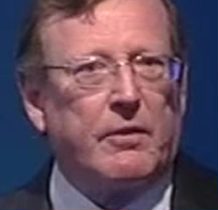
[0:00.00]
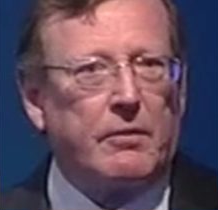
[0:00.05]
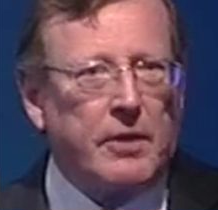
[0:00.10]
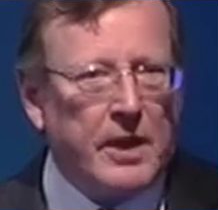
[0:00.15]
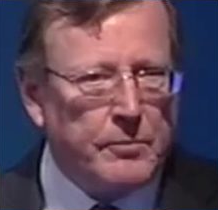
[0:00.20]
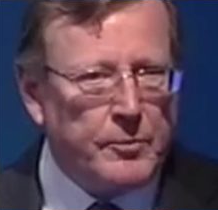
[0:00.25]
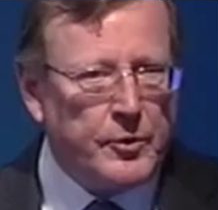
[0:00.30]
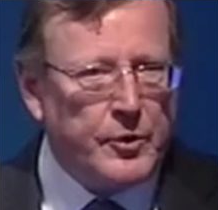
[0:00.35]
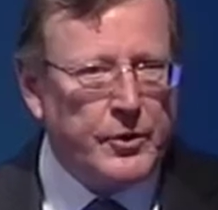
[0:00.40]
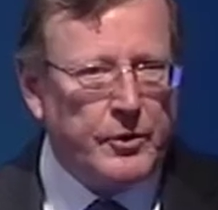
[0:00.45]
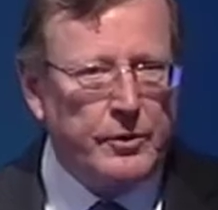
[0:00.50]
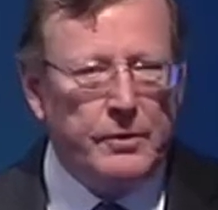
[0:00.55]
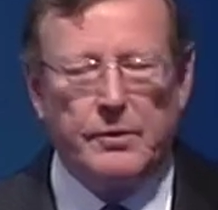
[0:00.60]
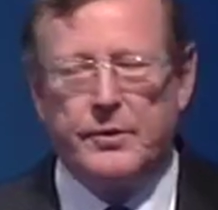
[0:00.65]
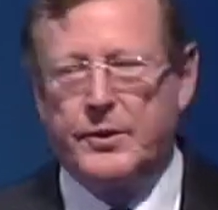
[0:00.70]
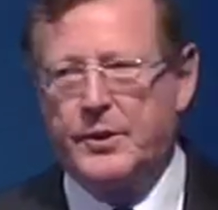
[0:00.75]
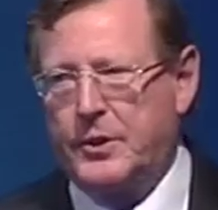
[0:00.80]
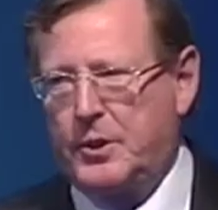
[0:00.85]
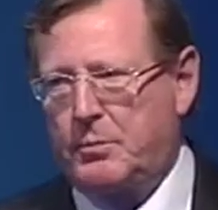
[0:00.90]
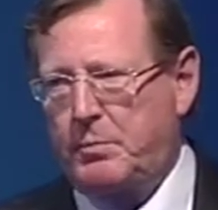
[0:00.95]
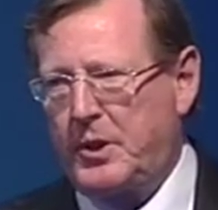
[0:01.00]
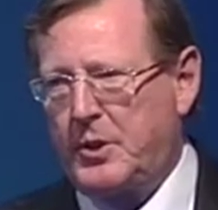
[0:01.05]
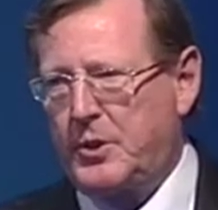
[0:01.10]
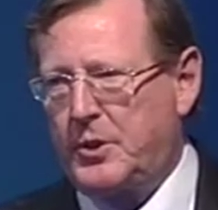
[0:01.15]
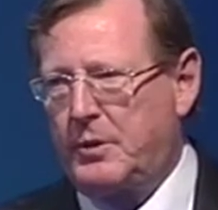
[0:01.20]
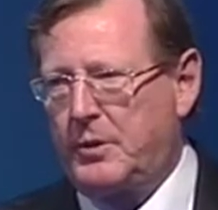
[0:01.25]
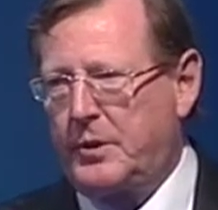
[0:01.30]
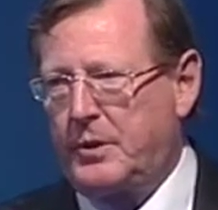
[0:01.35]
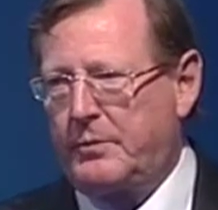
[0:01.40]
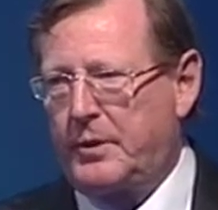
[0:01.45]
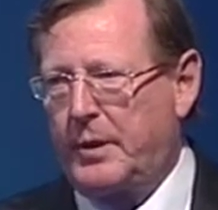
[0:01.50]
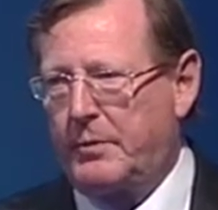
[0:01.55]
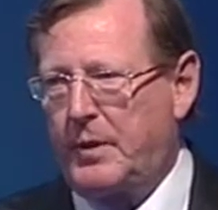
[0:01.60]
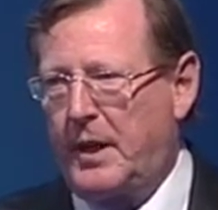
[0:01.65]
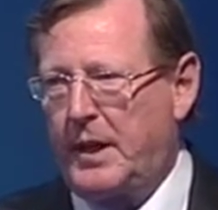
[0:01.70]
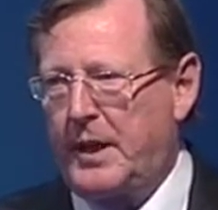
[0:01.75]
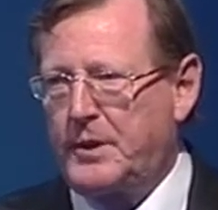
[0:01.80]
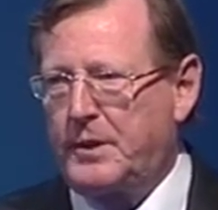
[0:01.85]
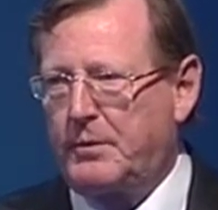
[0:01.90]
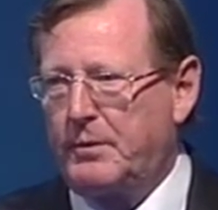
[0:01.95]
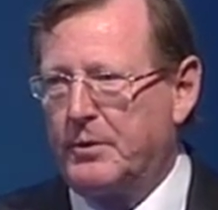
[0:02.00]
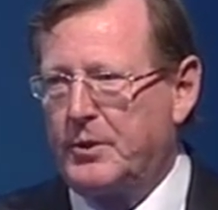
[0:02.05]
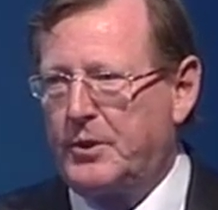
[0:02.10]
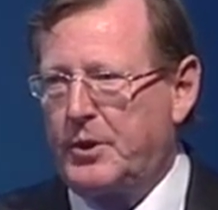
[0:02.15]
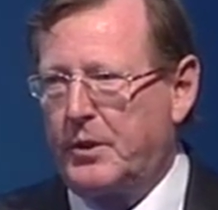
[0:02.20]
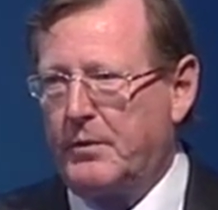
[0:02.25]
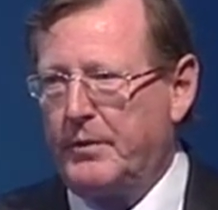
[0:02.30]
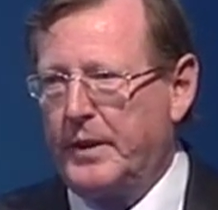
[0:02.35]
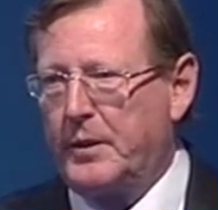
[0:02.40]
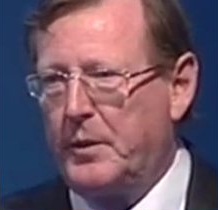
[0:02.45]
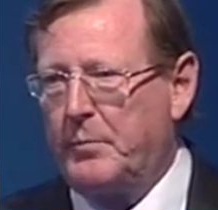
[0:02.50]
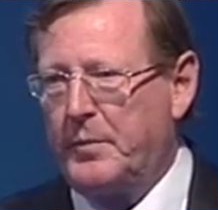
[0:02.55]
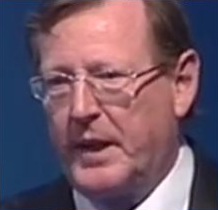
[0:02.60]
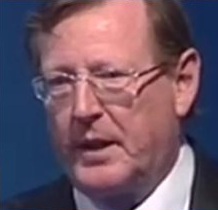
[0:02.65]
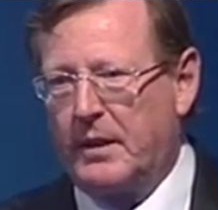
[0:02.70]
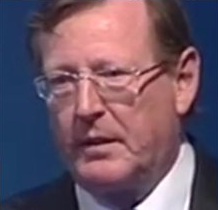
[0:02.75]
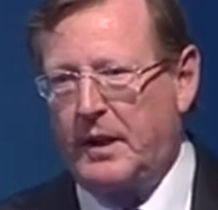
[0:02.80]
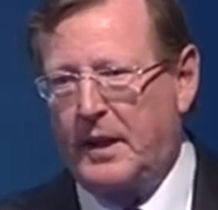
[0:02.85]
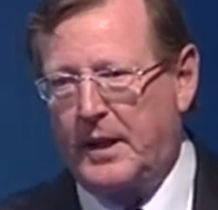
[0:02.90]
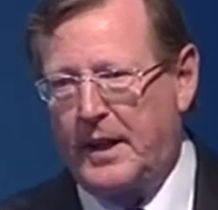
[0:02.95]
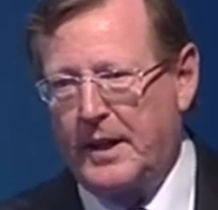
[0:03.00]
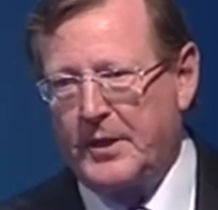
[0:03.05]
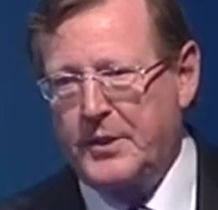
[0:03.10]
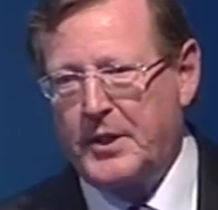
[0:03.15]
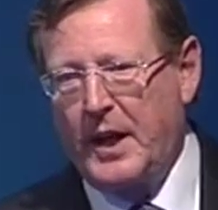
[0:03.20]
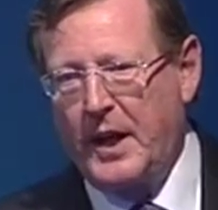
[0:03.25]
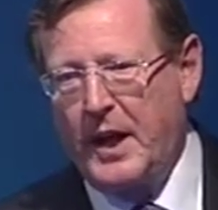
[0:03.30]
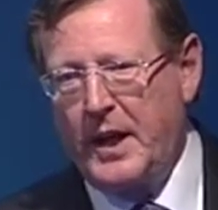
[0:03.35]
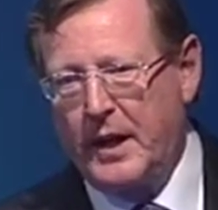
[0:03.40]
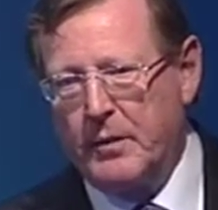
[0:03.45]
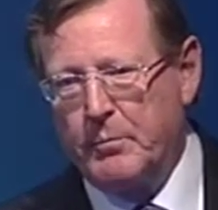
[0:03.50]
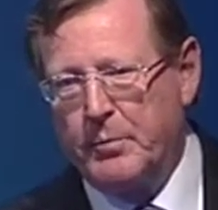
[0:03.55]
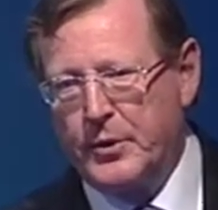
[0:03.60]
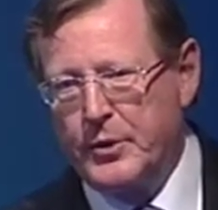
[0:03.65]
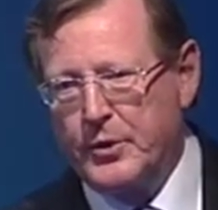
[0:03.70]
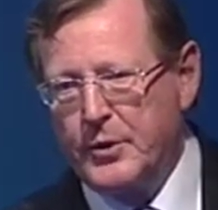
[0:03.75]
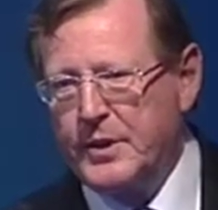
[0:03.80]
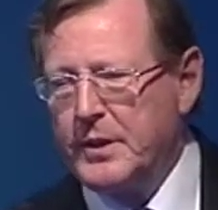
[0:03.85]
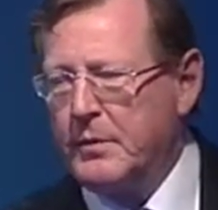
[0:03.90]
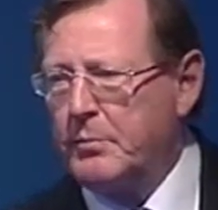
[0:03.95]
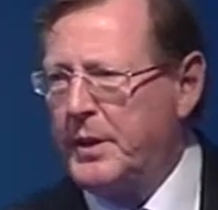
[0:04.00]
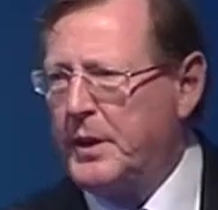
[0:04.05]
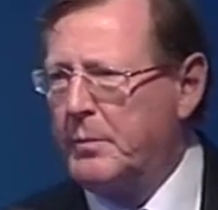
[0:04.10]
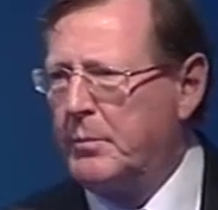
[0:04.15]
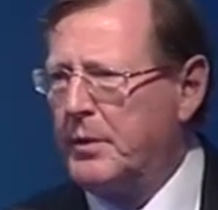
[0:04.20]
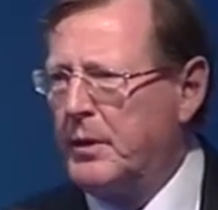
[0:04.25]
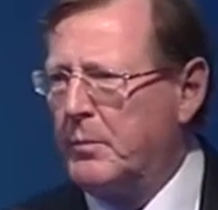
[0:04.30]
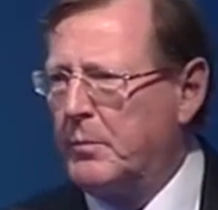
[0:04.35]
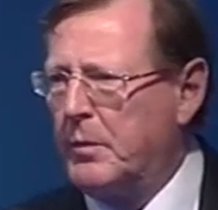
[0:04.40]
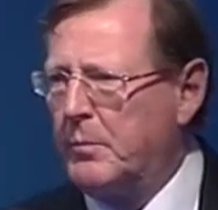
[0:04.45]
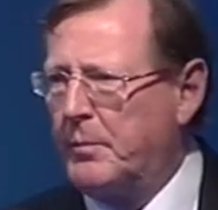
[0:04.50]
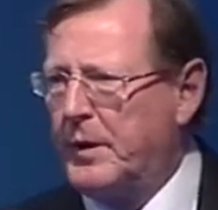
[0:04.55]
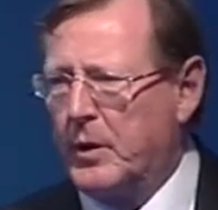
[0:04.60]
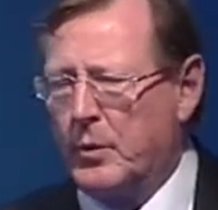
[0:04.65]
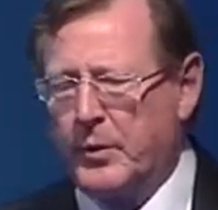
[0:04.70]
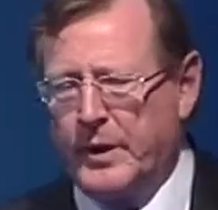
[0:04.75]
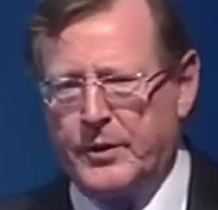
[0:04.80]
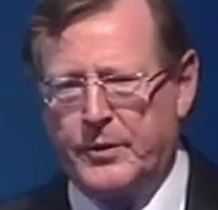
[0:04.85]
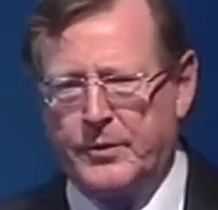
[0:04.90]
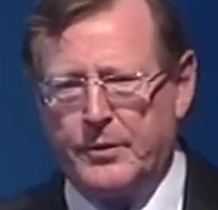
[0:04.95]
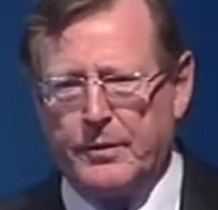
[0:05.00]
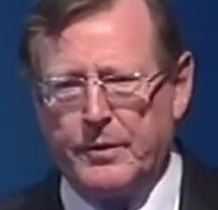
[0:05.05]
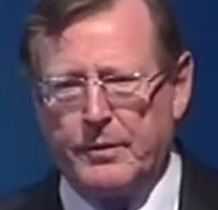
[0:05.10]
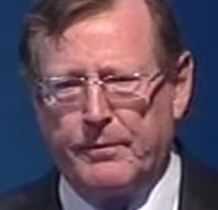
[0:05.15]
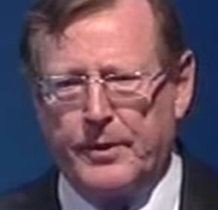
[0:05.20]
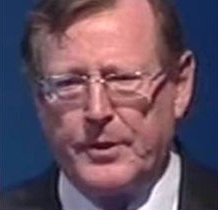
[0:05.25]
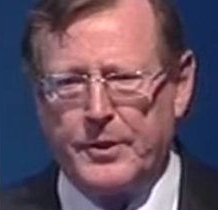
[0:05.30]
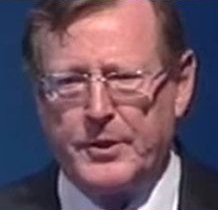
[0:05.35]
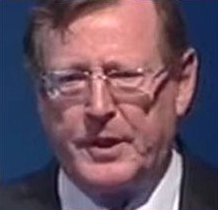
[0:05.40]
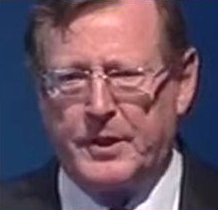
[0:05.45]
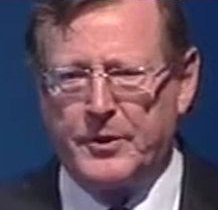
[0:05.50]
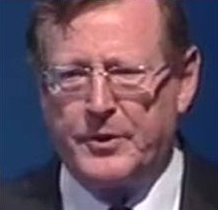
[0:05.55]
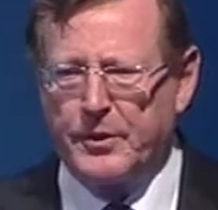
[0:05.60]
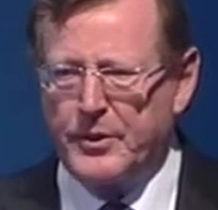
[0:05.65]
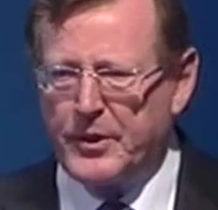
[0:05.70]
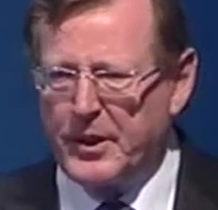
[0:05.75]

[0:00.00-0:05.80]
the grammar schools that specialize in serving the middle class and producing people that will be going to the universities.